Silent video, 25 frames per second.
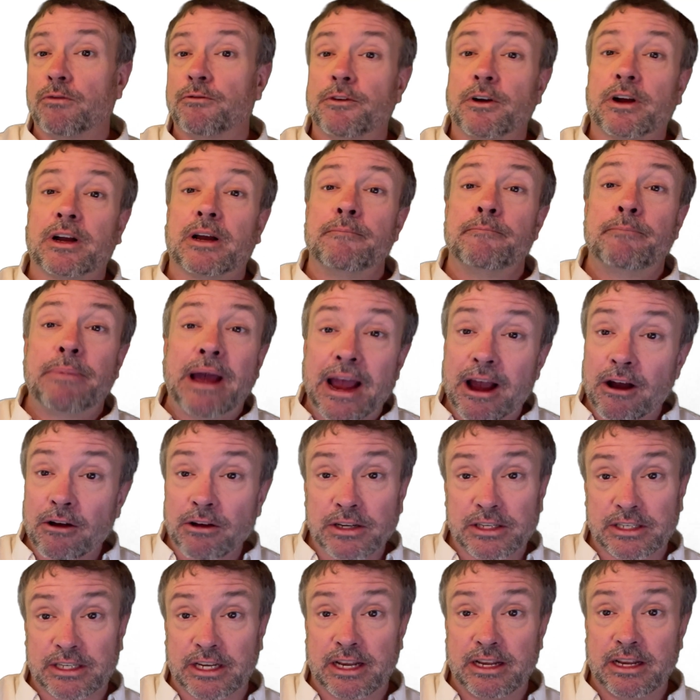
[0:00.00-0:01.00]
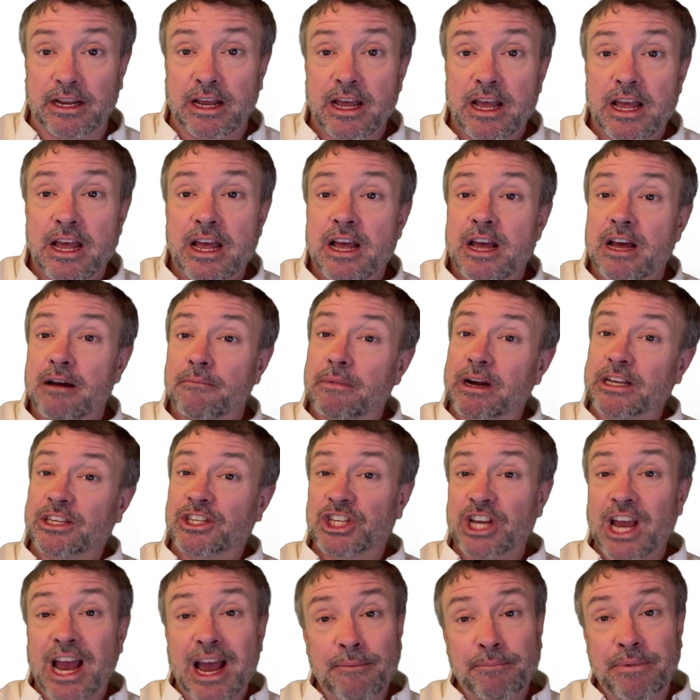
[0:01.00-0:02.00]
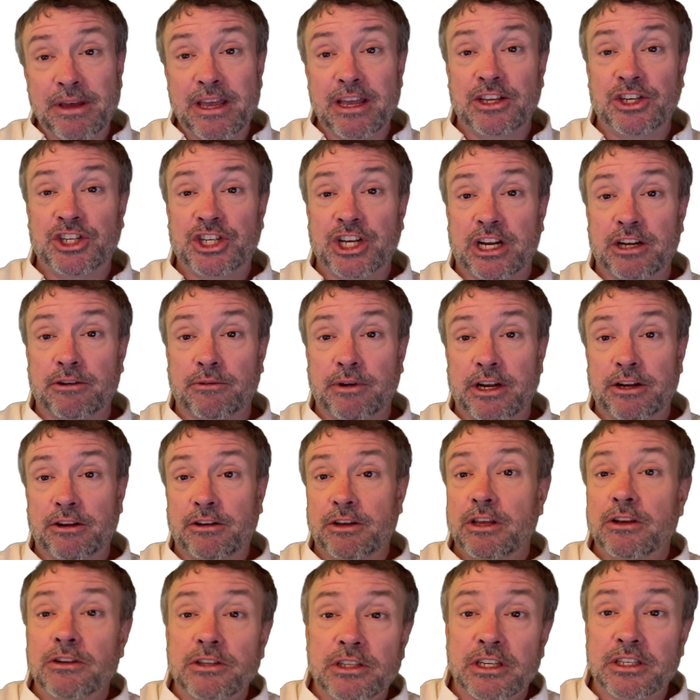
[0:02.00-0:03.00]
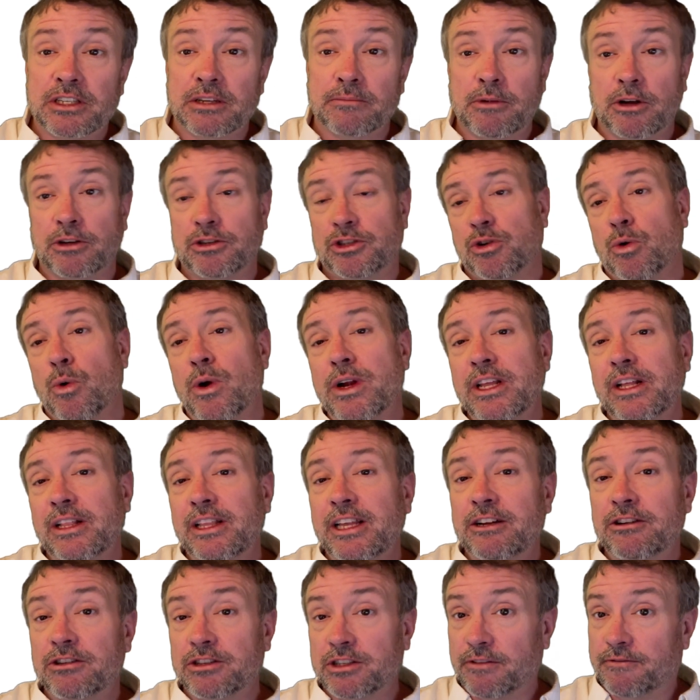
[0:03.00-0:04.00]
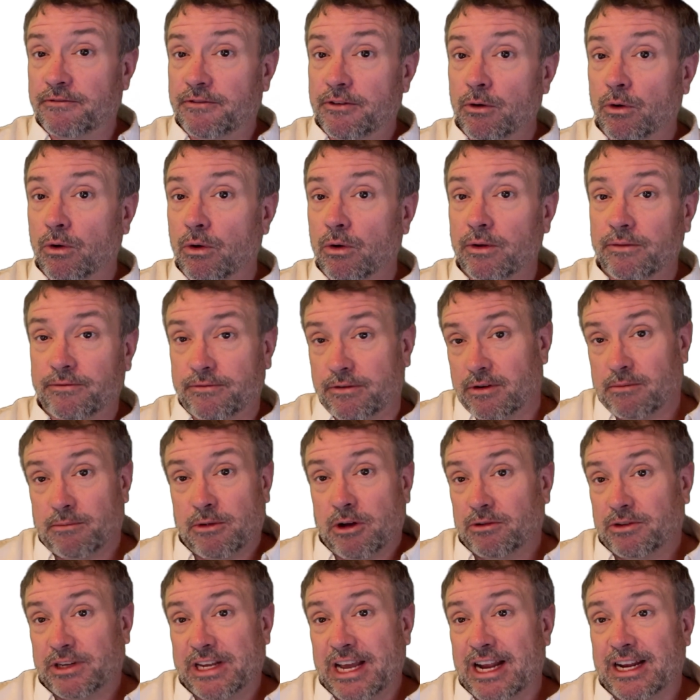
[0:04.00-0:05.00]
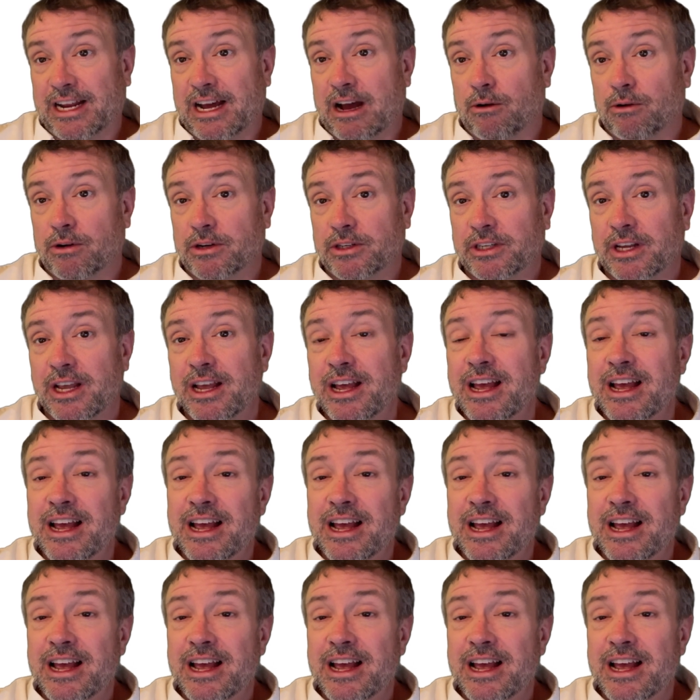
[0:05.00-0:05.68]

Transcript: for comparison, my Champion generator uses about 20 liters of fuel for about 10 hours.